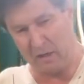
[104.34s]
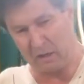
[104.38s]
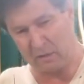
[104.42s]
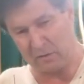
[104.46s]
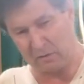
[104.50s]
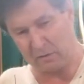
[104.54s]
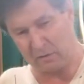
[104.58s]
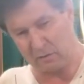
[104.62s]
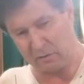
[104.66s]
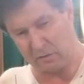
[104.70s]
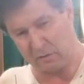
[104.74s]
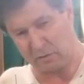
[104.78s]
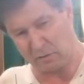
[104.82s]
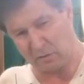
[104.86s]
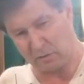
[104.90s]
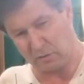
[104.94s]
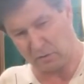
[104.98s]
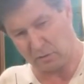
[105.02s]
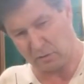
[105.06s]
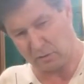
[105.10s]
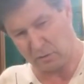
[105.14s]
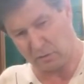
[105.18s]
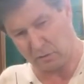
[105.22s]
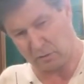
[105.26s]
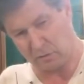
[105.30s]

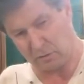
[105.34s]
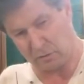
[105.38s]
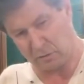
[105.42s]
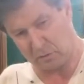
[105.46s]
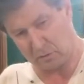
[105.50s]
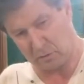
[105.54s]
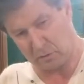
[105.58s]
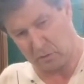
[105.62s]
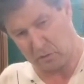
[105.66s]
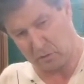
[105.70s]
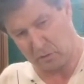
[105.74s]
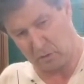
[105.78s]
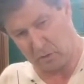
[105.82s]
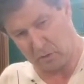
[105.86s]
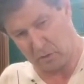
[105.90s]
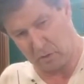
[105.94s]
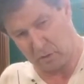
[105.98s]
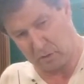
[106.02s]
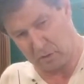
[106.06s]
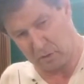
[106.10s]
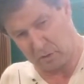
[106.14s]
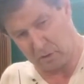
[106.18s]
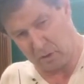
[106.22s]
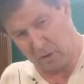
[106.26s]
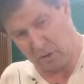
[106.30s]

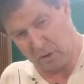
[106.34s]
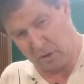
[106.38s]
Nothing is said.